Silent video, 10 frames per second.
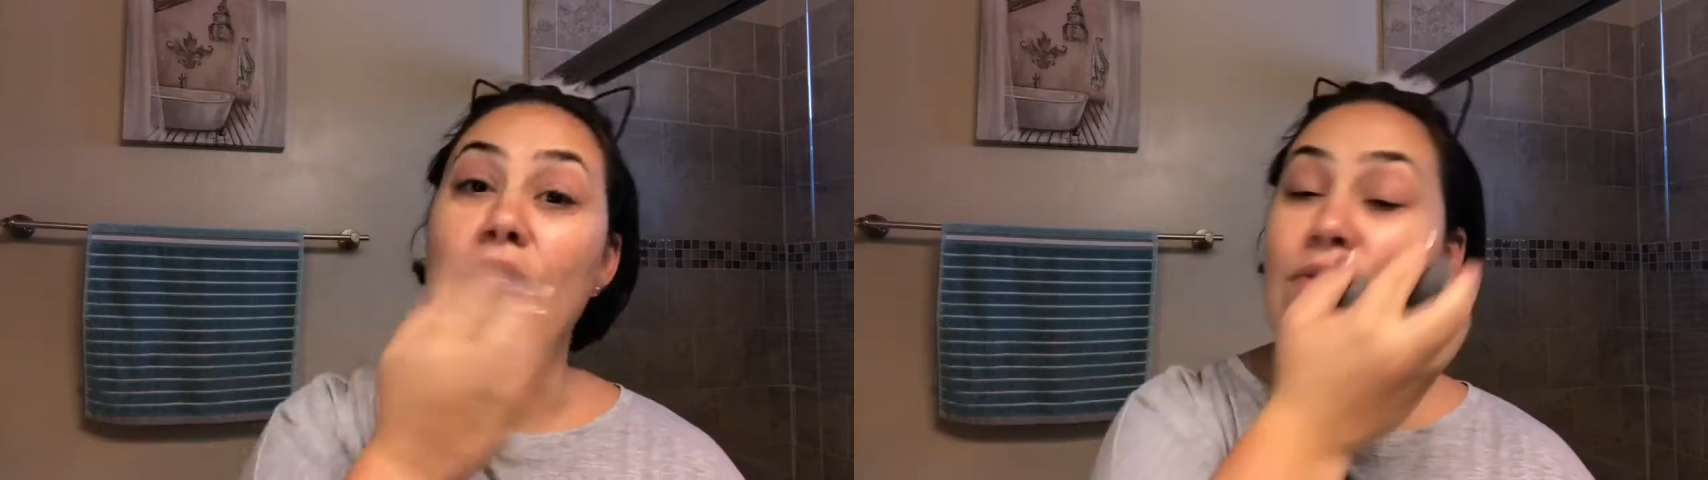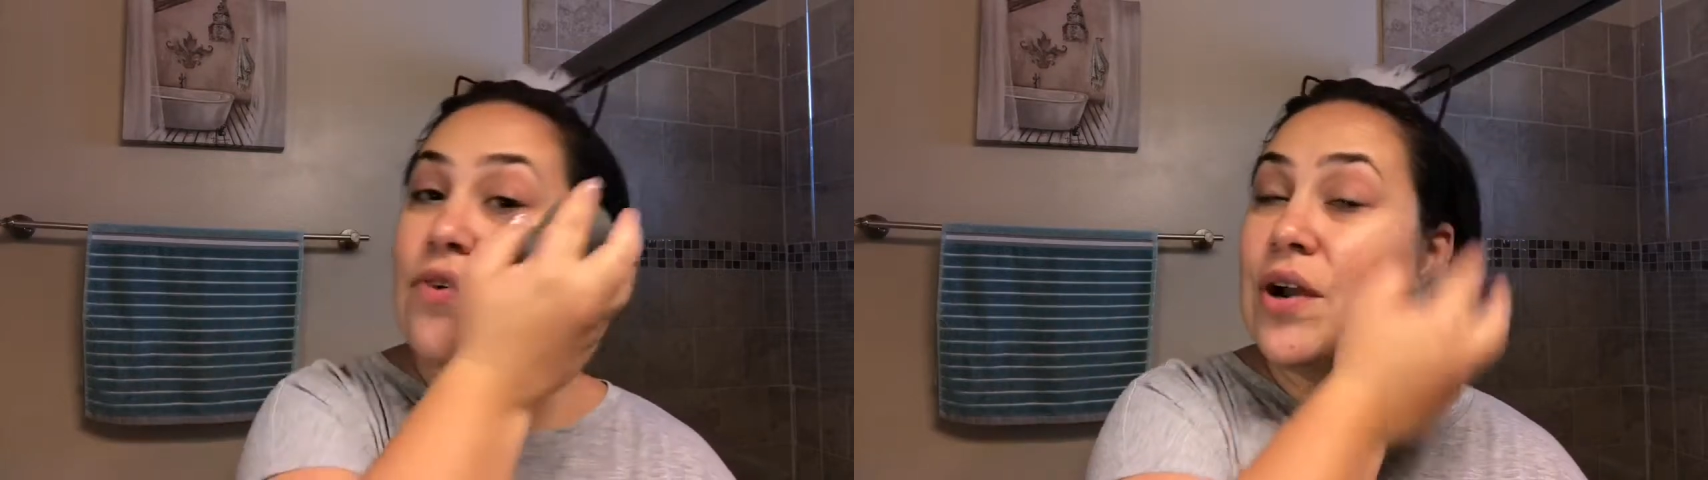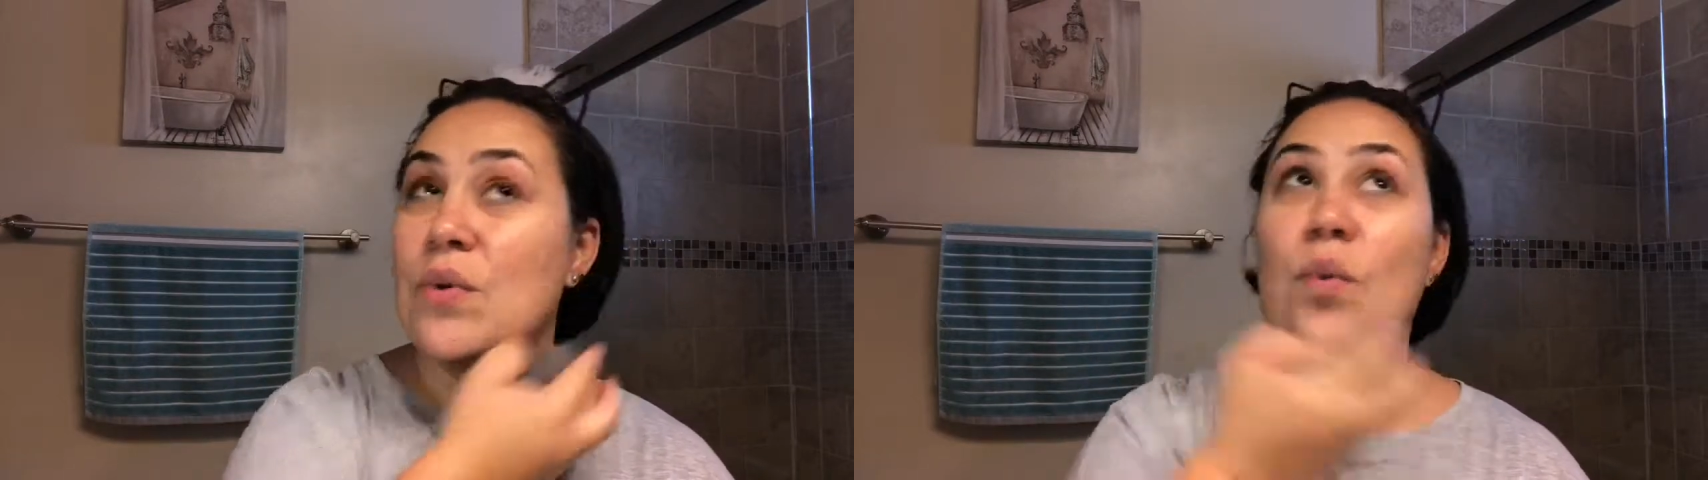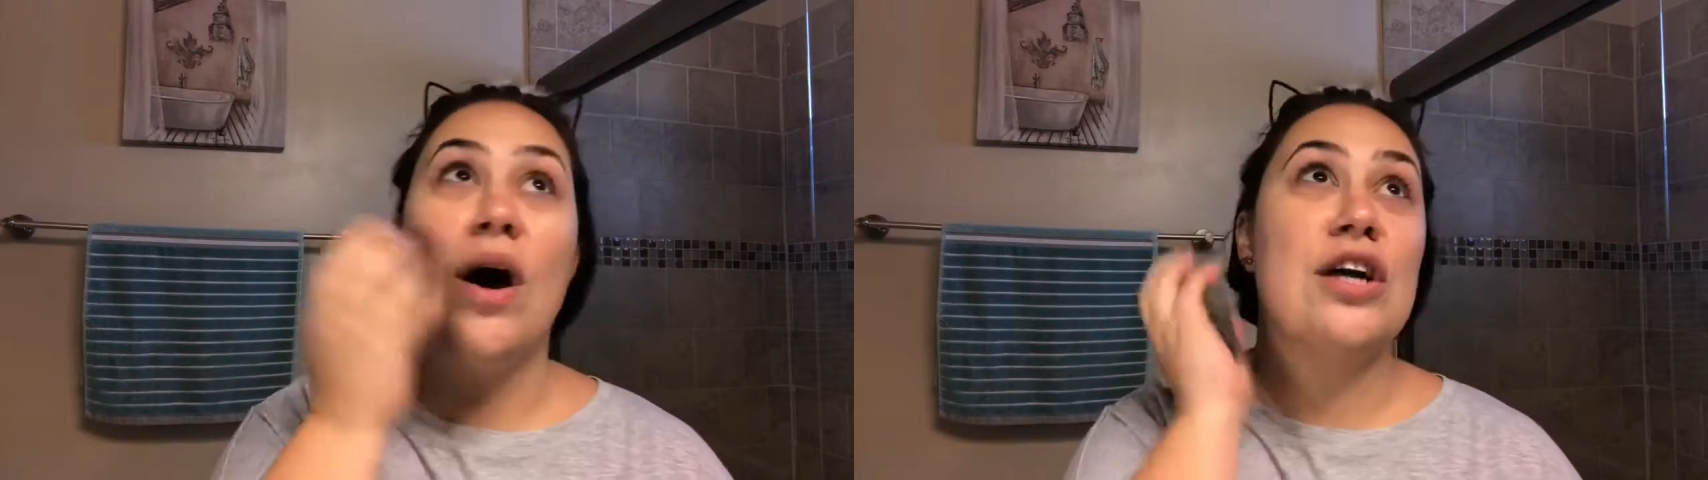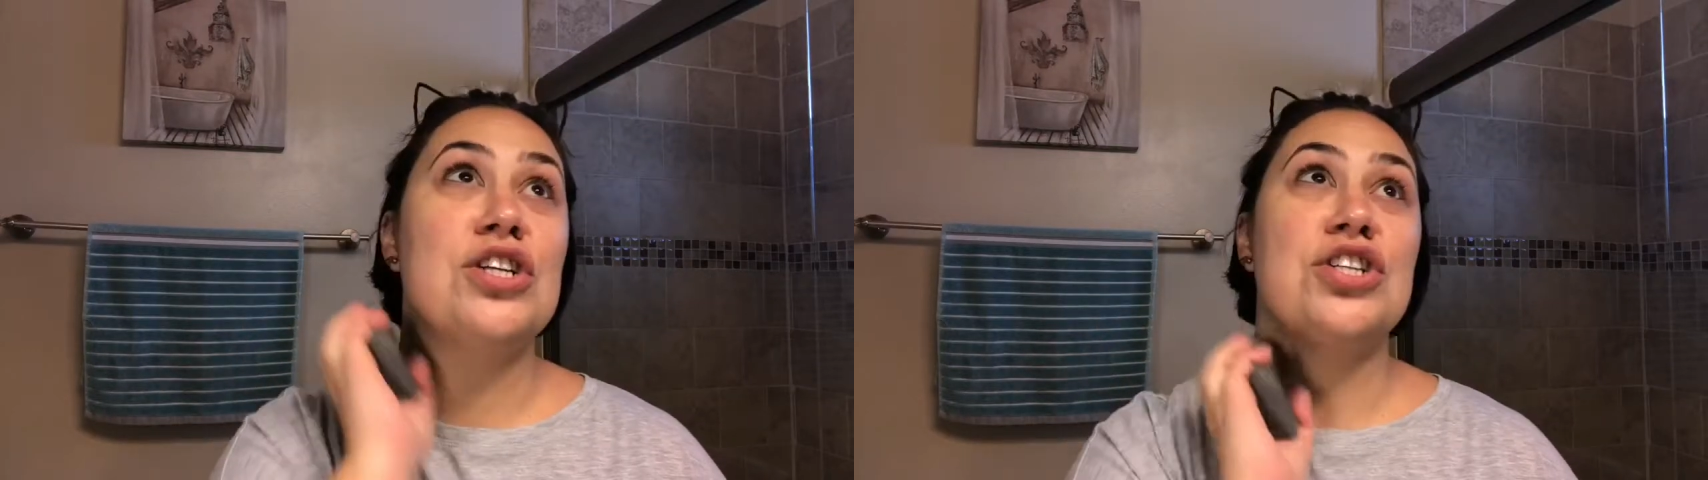over and
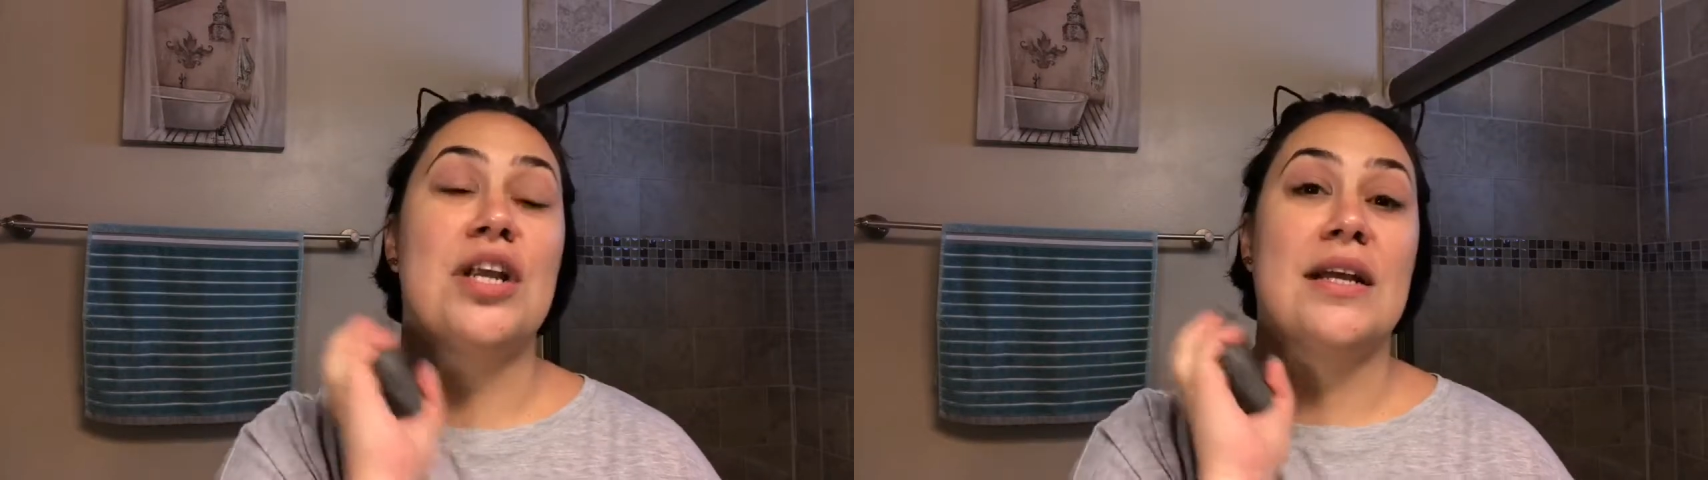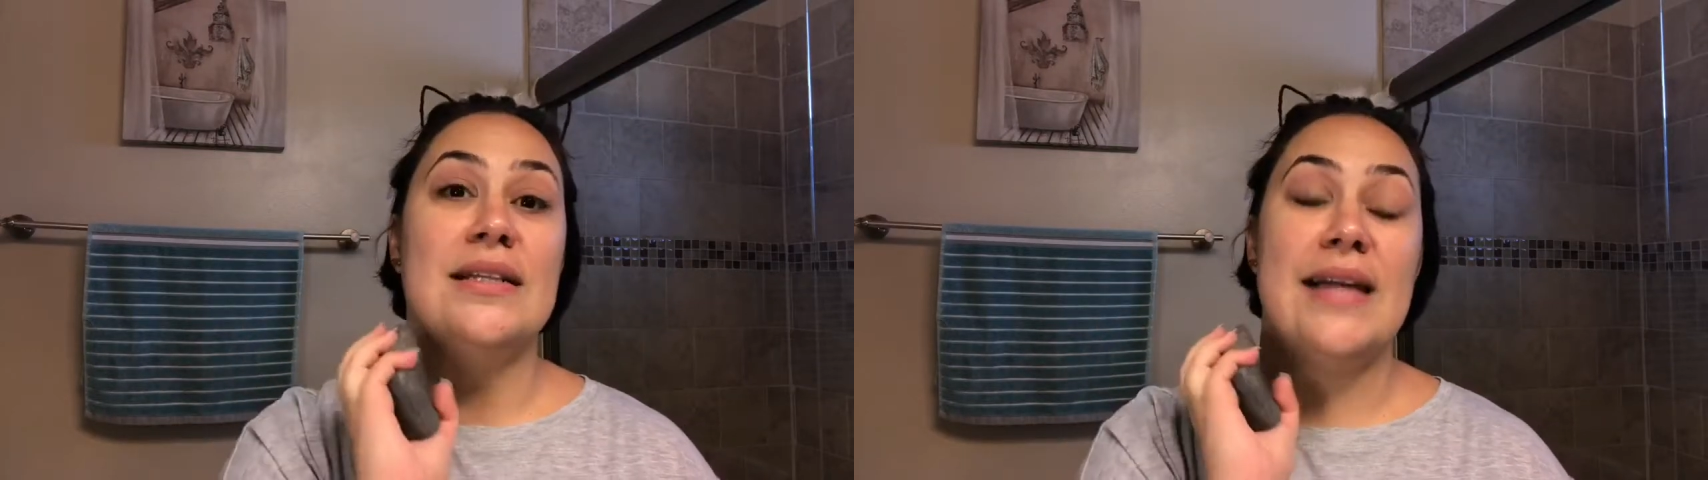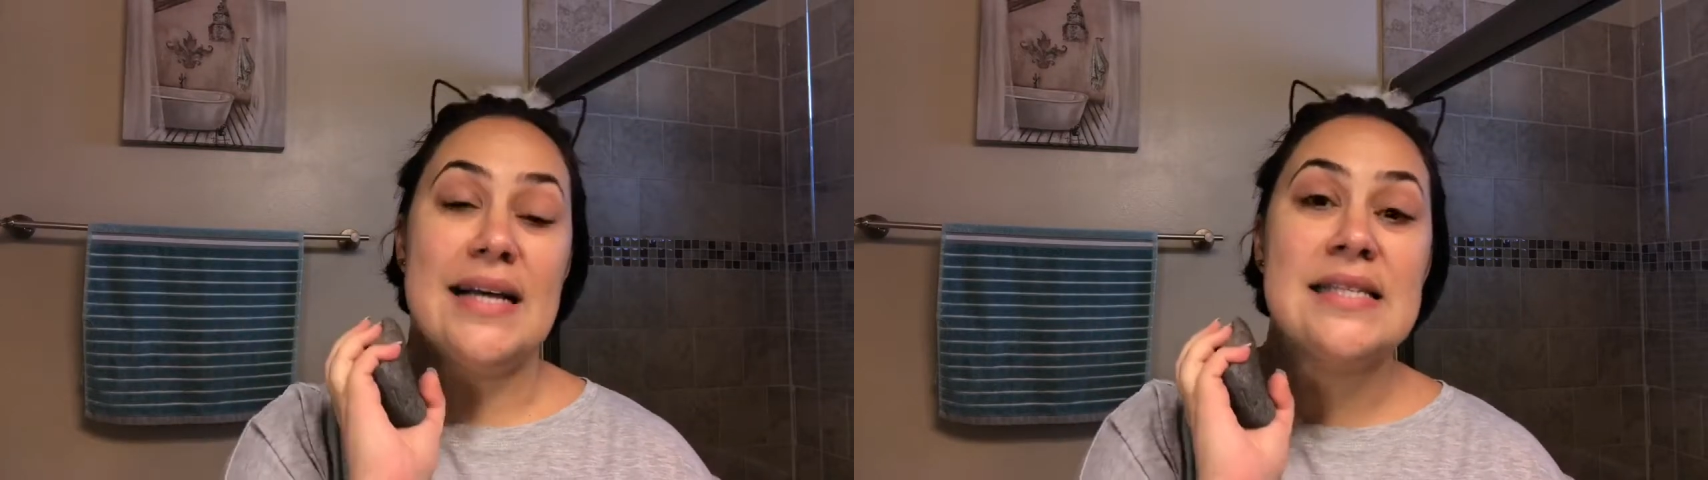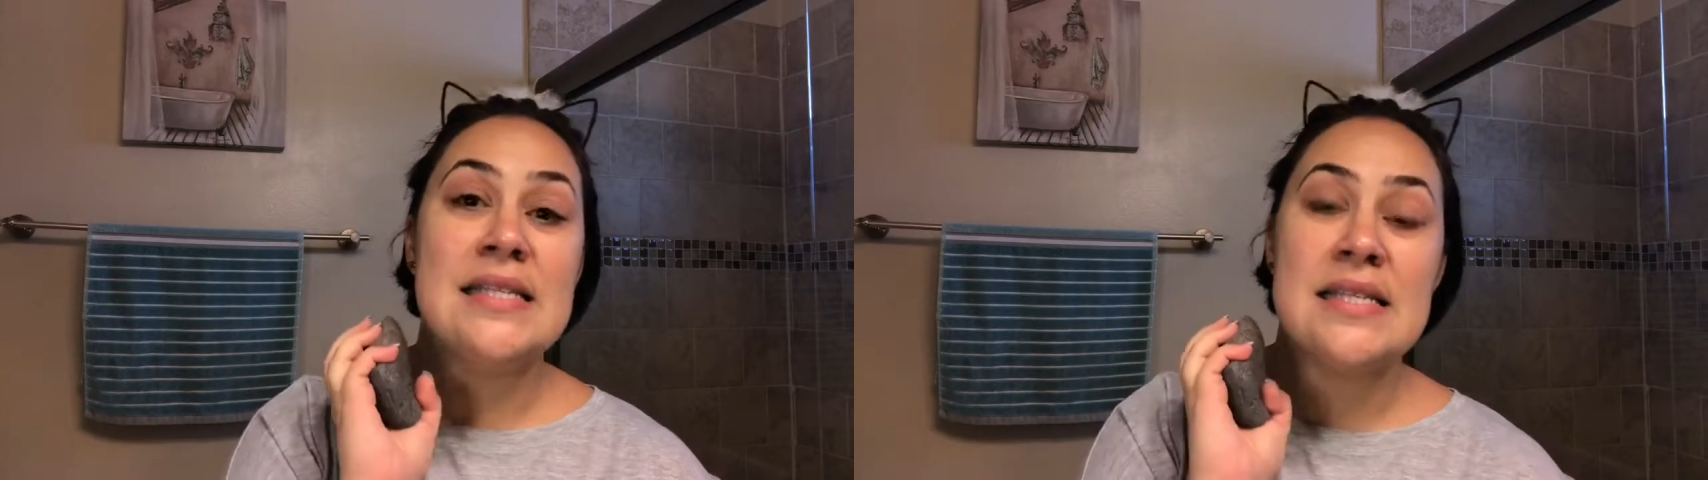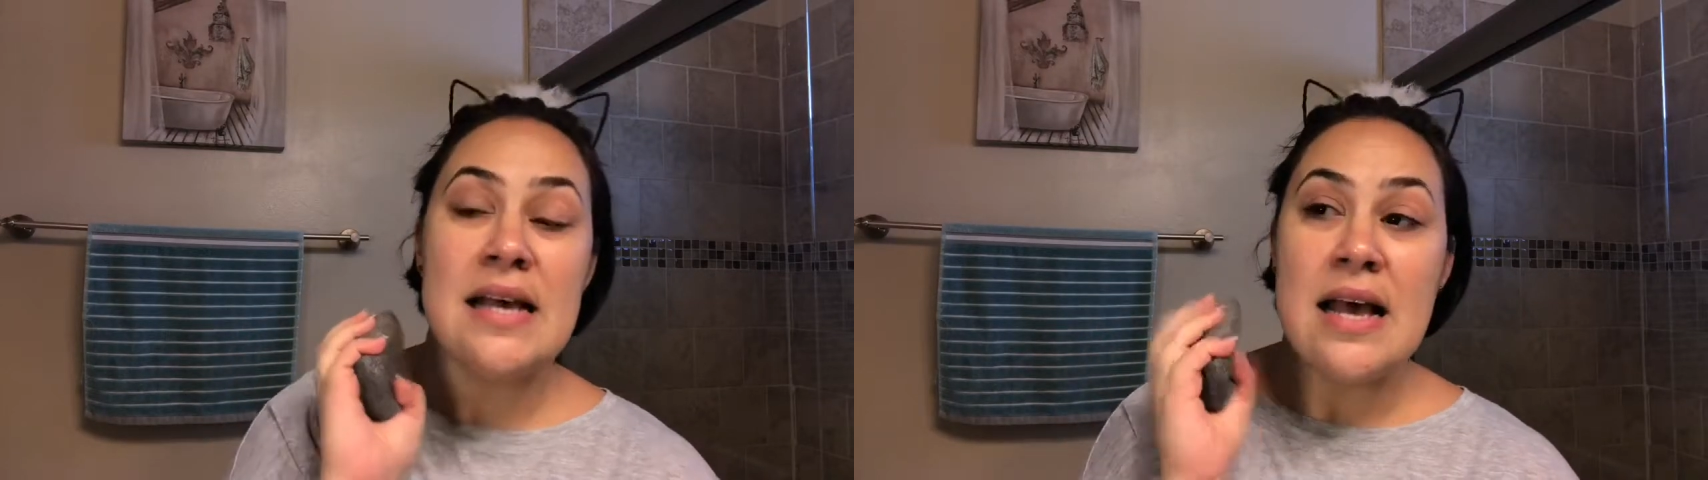wash and cleanse.